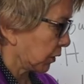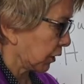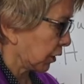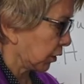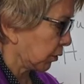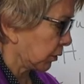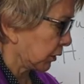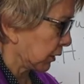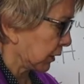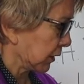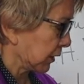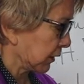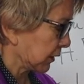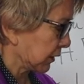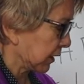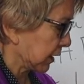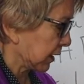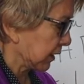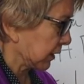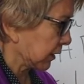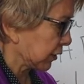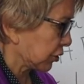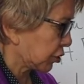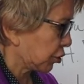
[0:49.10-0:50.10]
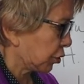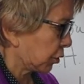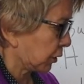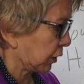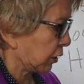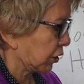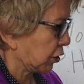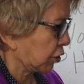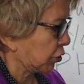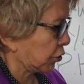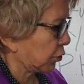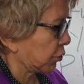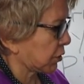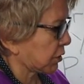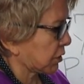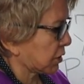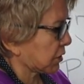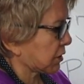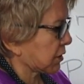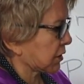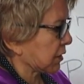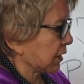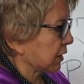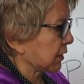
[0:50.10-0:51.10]
the only thing that you can use
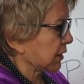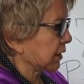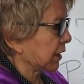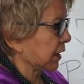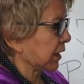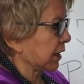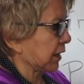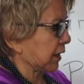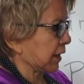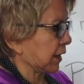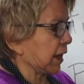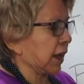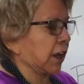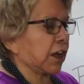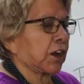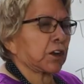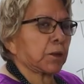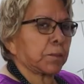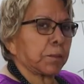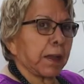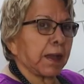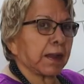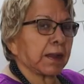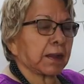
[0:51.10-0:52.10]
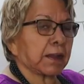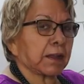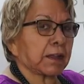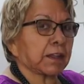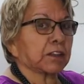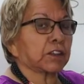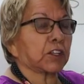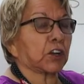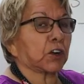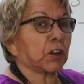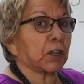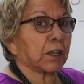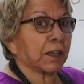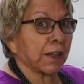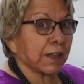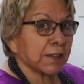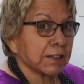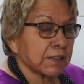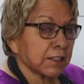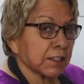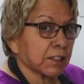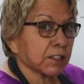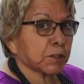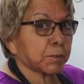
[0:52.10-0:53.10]
is synthetic haired mannequin. They're
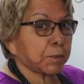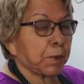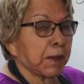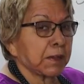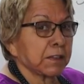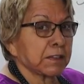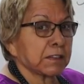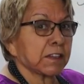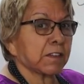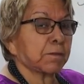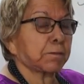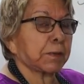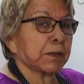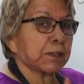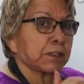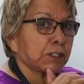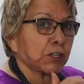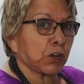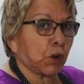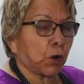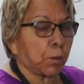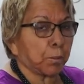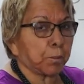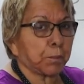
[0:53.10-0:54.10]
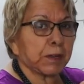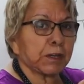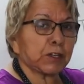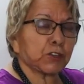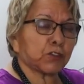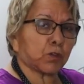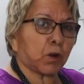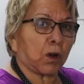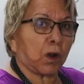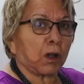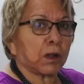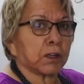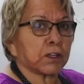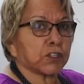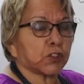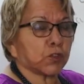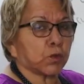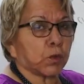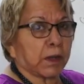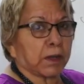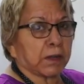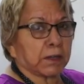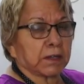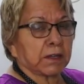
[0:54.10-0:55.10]
less expensive, but don't be drawn
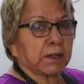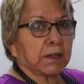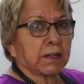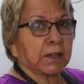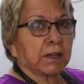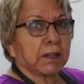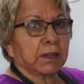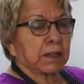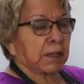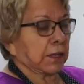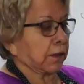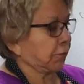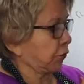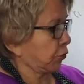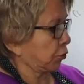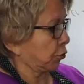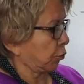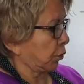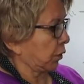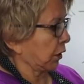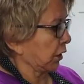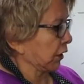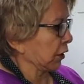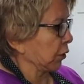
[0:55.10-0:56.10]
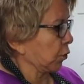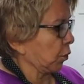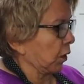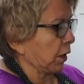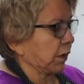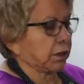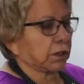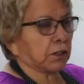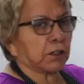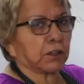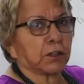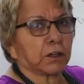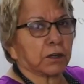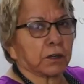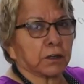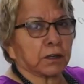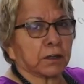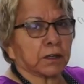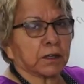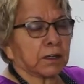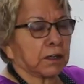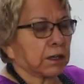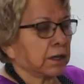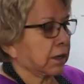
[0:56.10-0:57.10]
to it if you really want to learn.
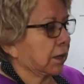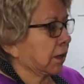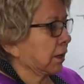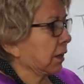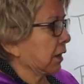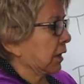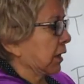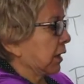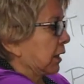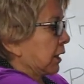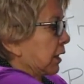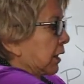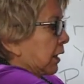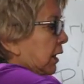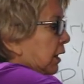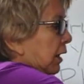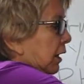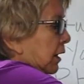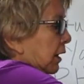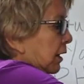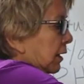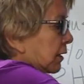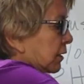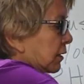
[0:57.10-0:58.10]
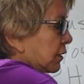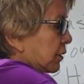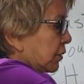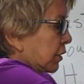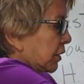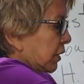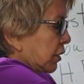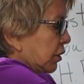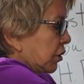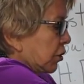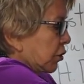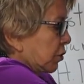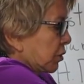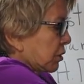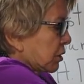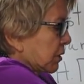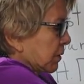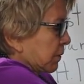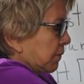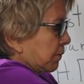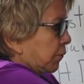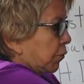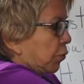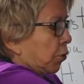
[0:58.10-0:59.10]
You can use
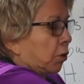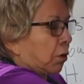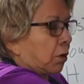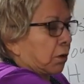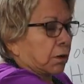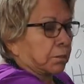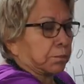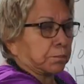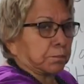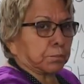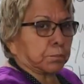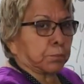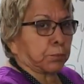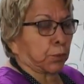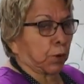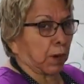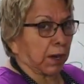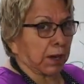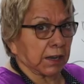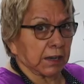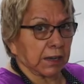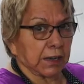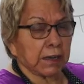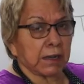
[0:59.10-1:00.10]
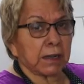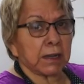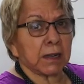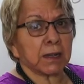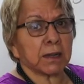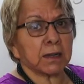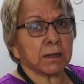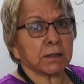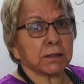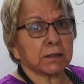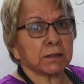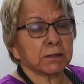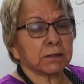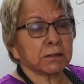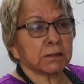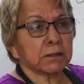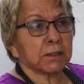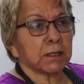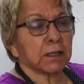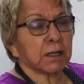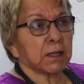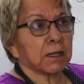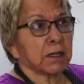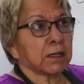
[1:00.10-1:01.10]
them for braiding,
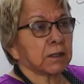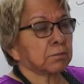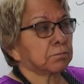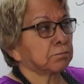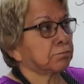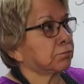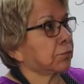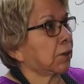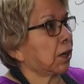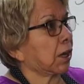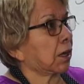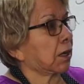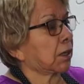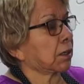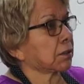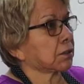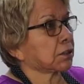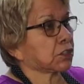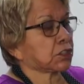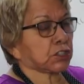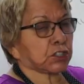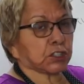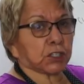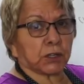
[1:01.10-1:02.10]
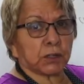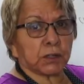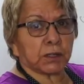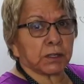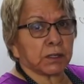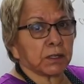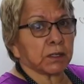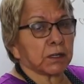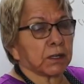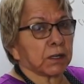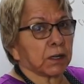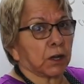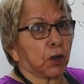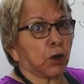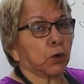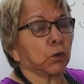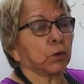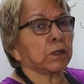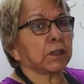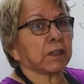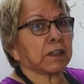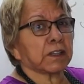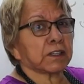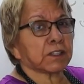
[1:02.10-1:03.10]

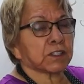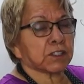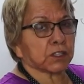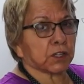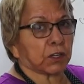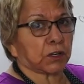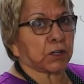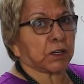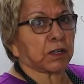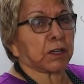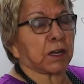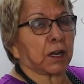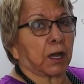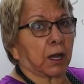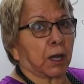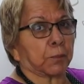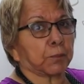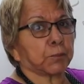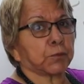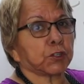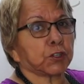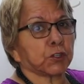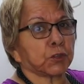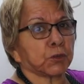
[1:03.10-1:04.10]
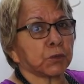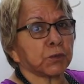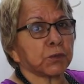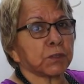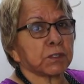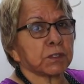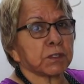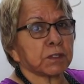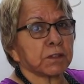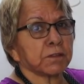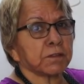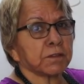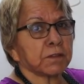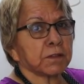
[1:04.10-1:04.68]
only certain updos.